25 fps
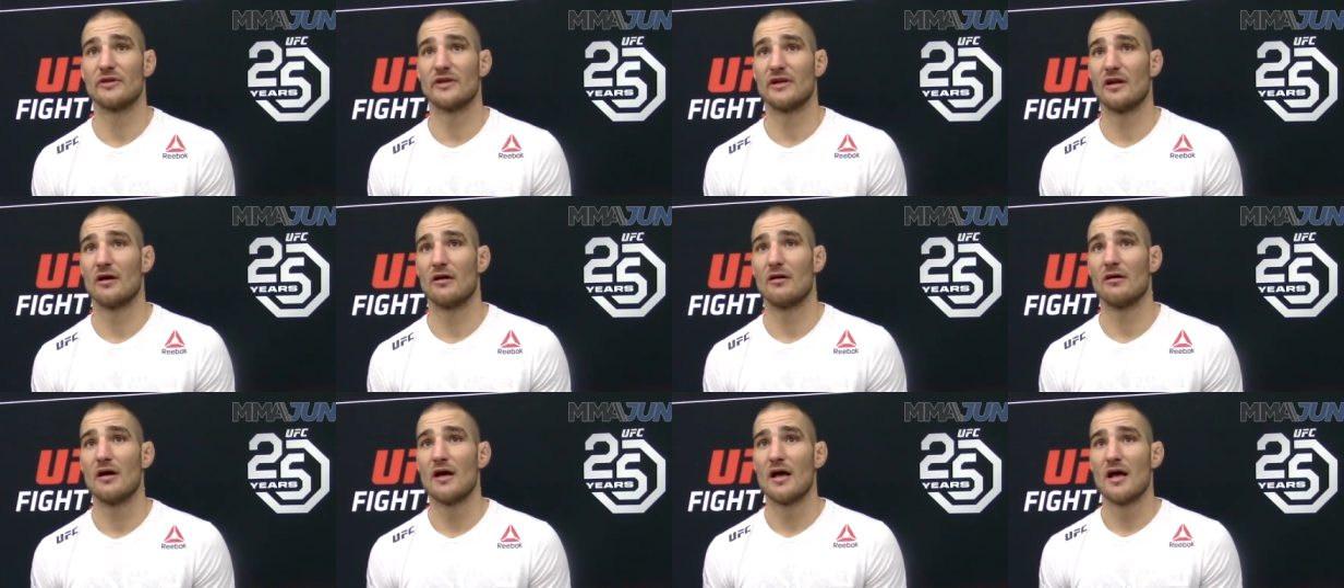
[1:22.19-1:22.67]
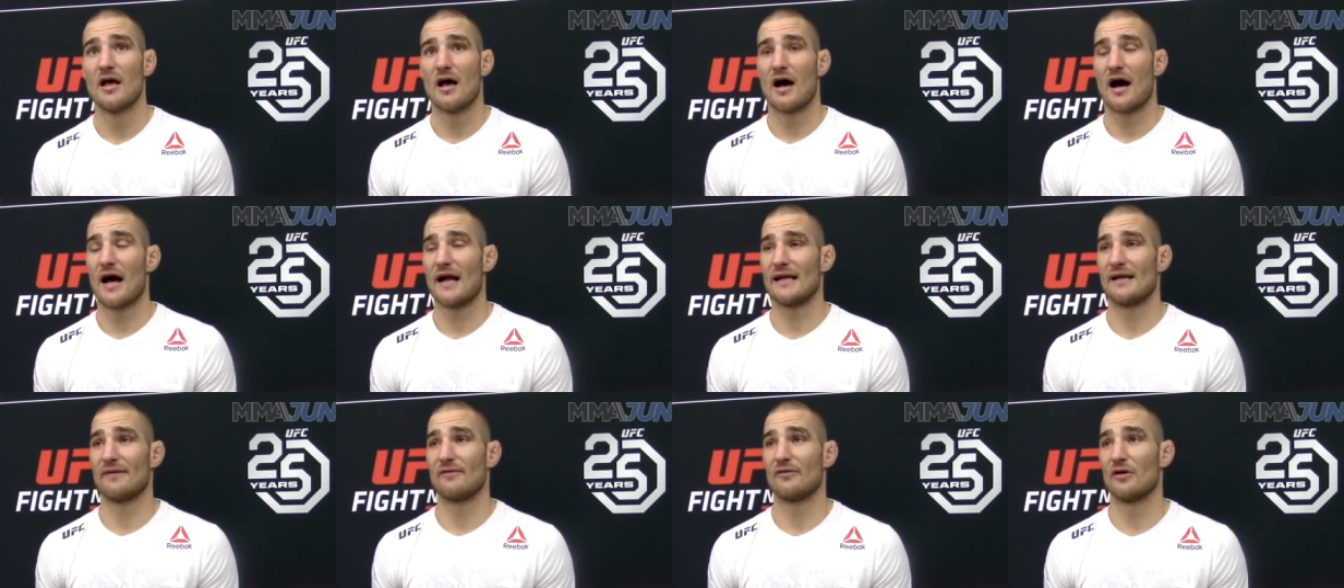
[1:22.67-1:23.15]
You know,
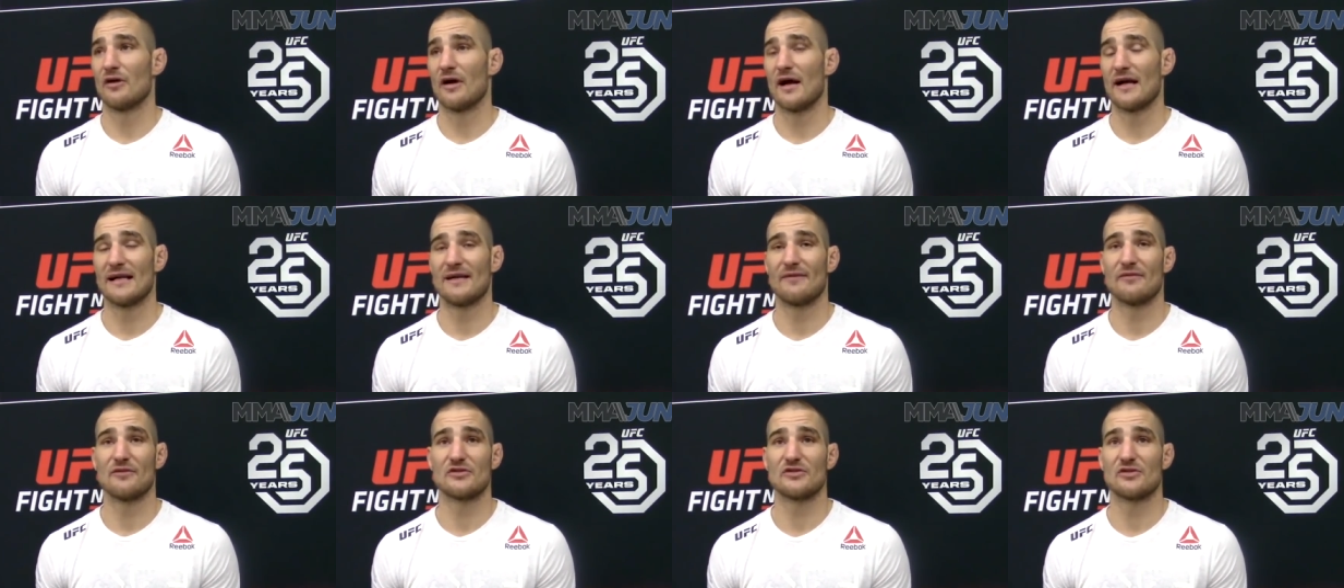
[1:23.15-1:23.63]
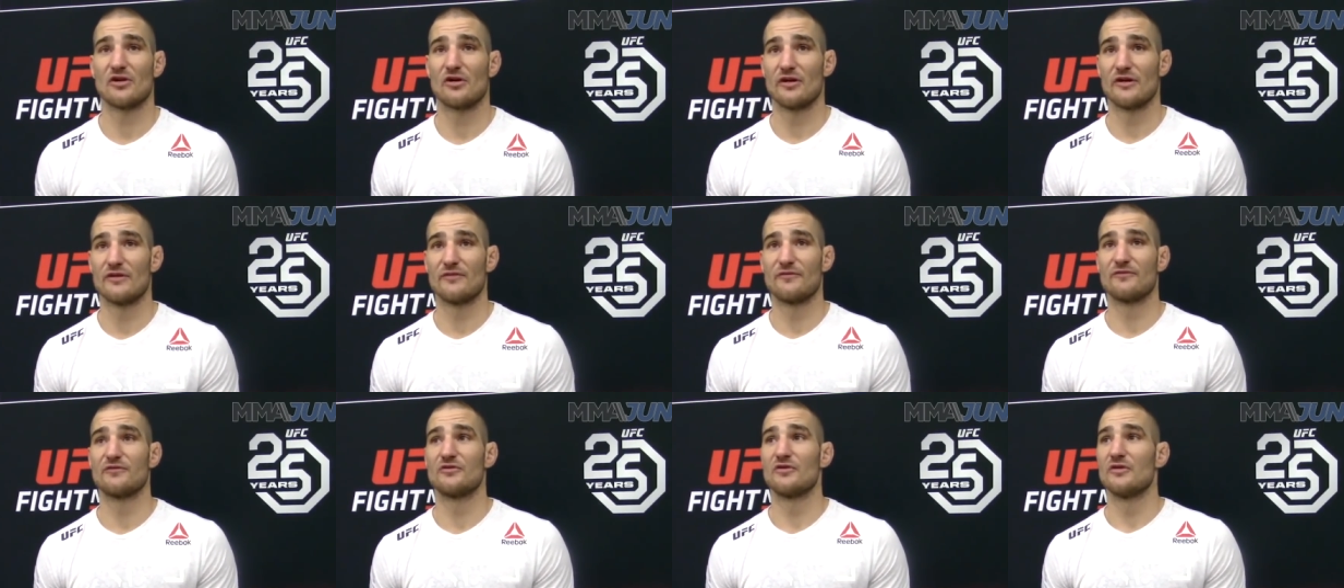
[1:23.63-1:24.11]
I never, I never
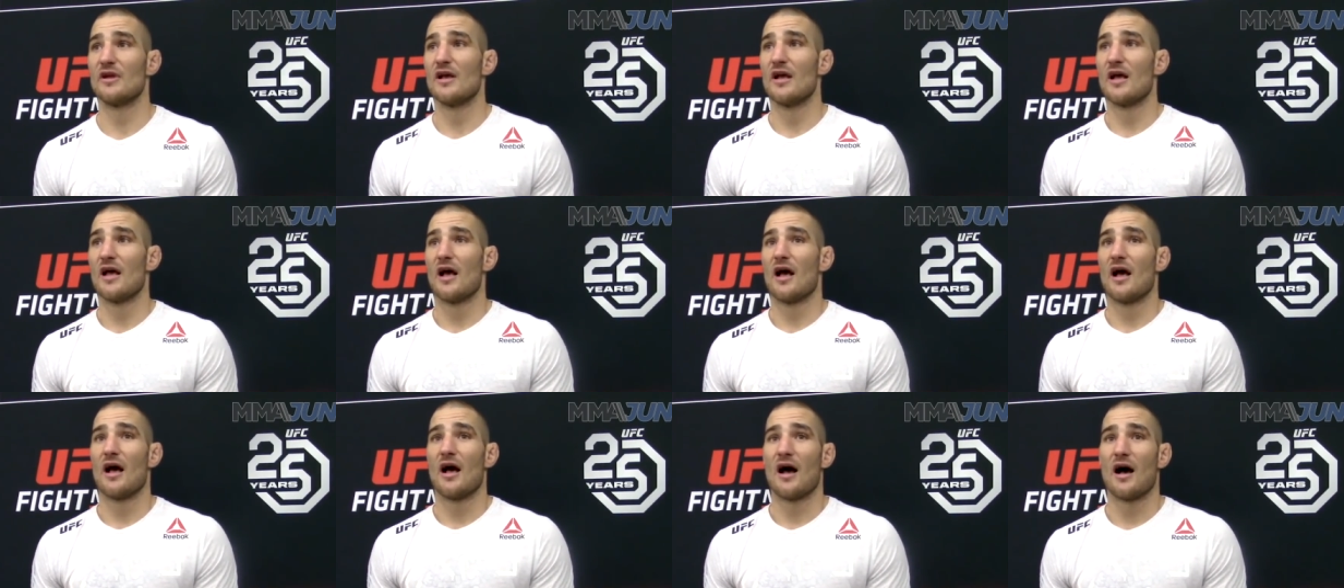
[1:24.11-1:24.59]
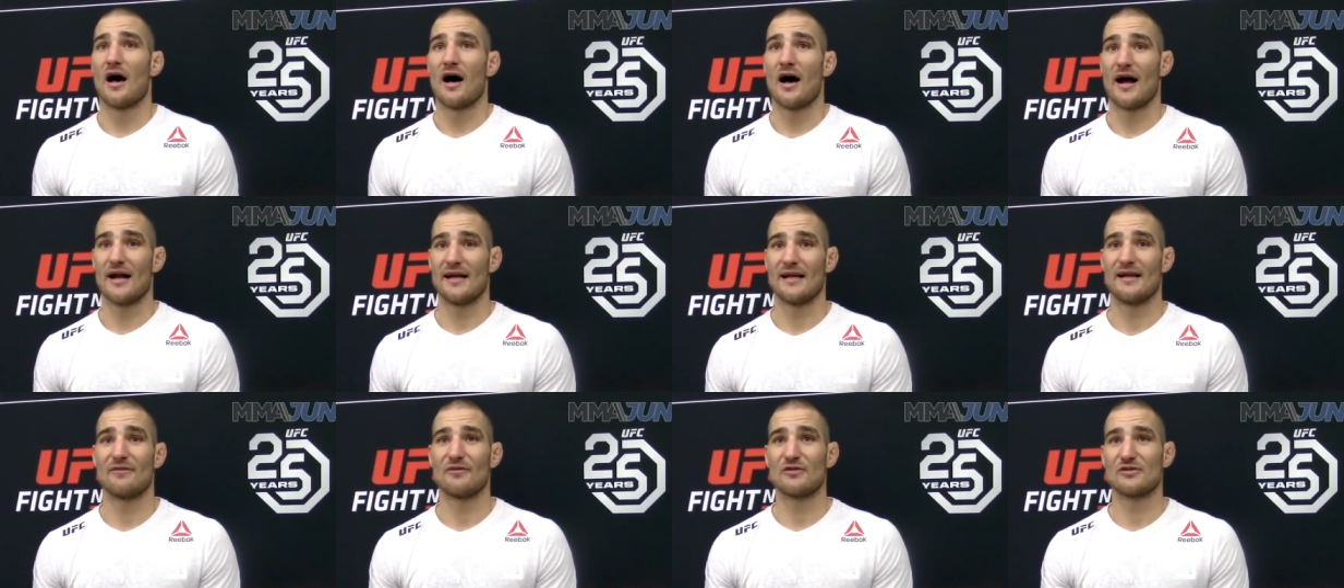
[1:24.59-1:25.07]
started
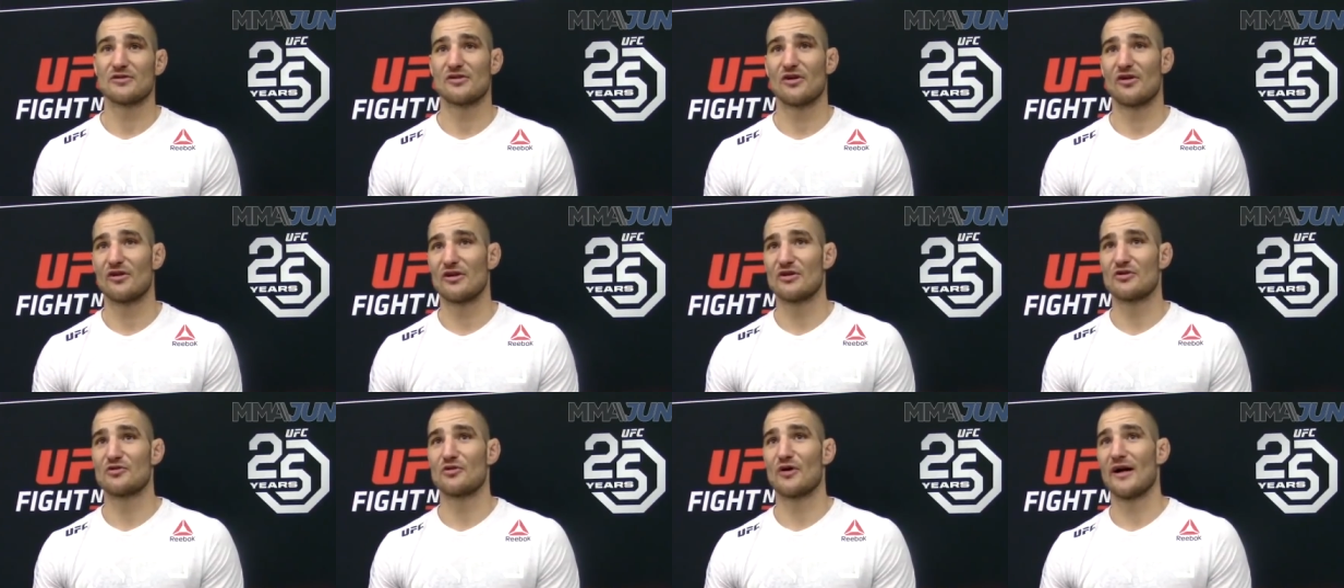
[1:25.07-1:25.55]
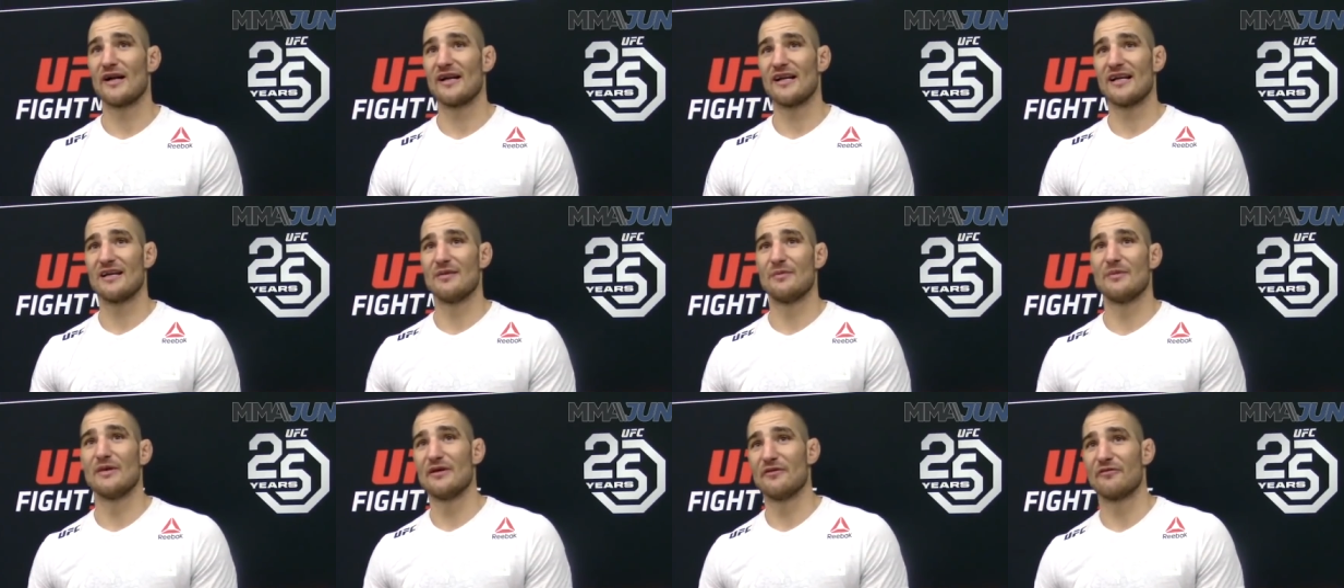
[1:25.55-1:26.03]
I never started
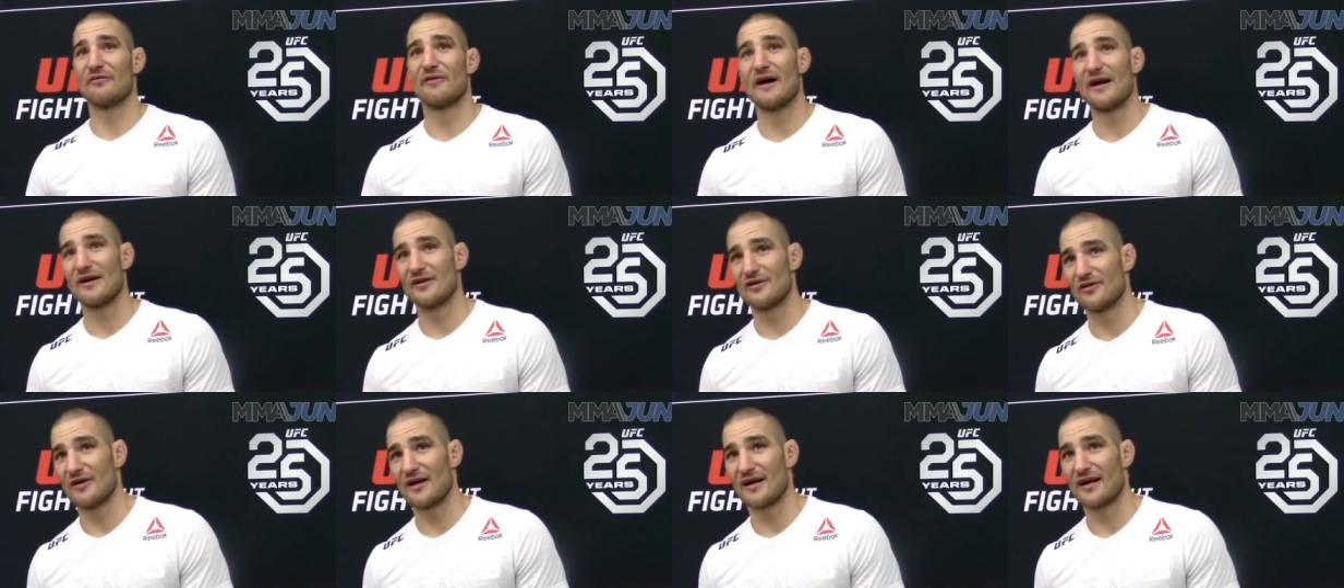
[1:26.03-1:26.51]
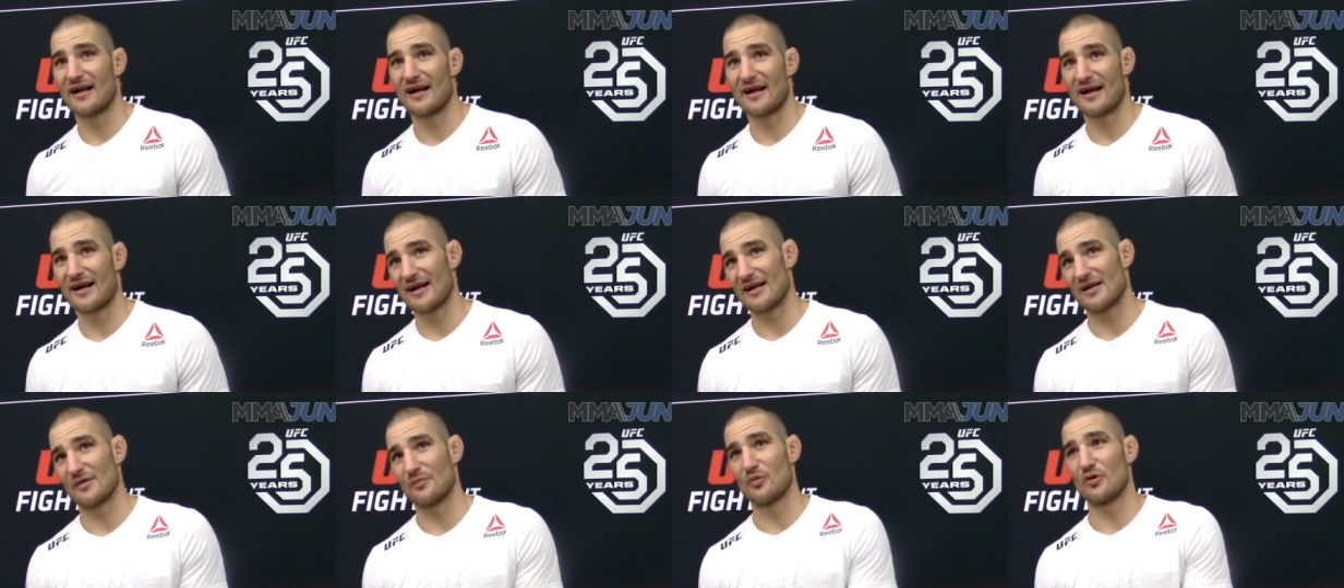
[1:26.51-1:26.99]
training to be a fighter. I got
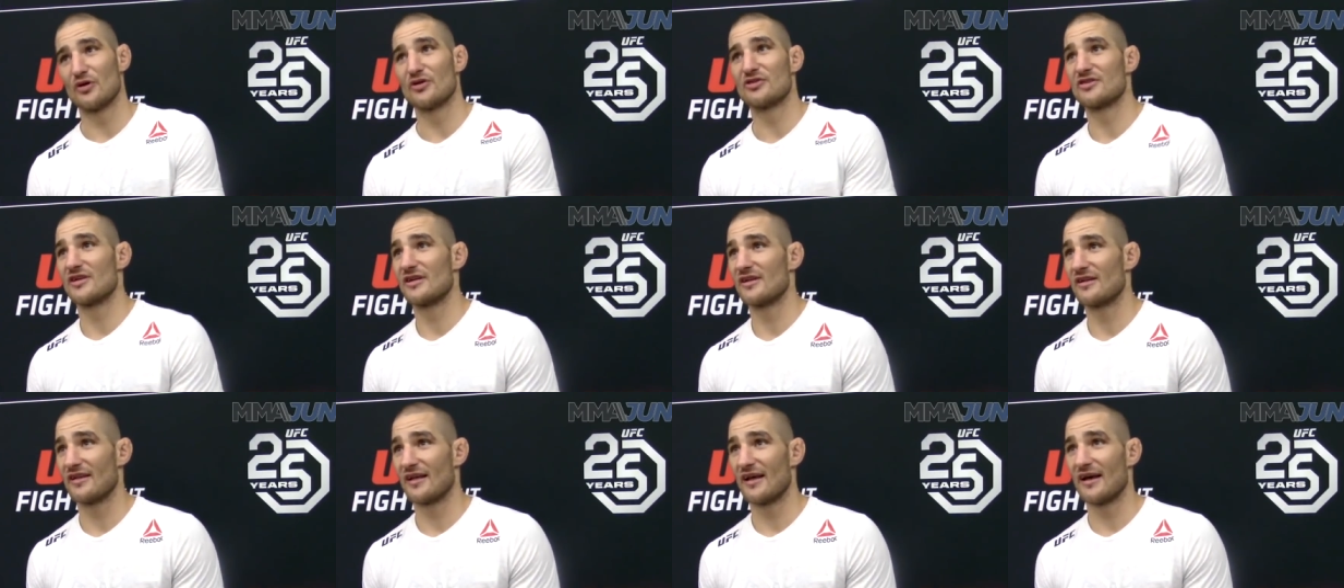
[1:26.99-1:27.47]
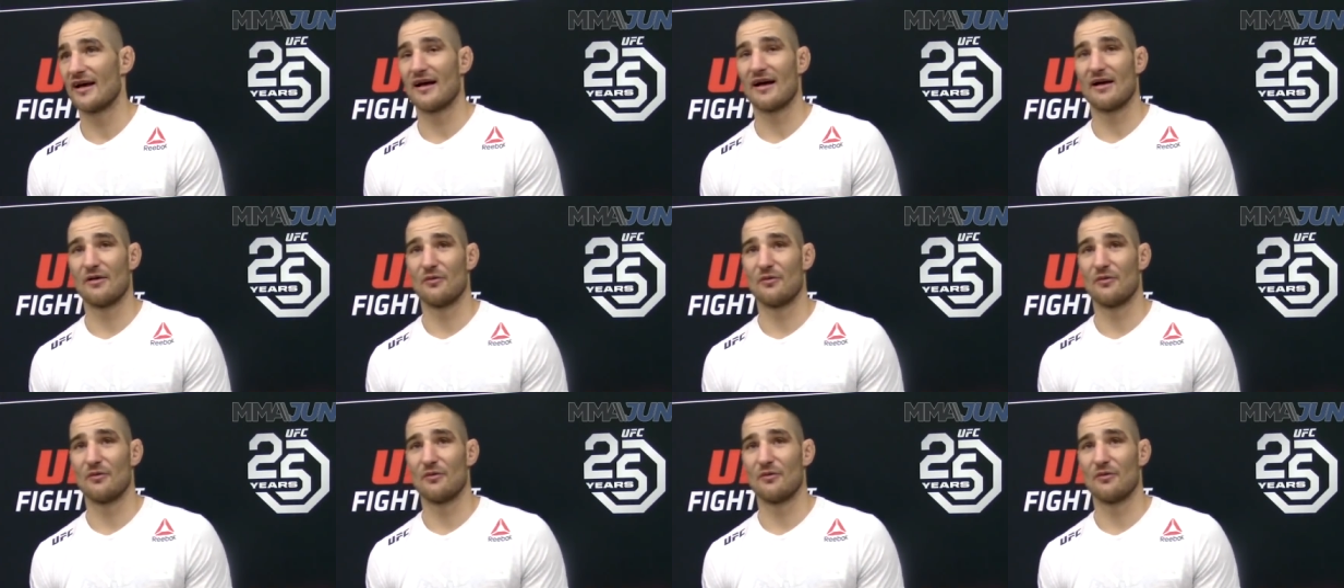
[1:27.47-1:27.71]
kind of pushed into that.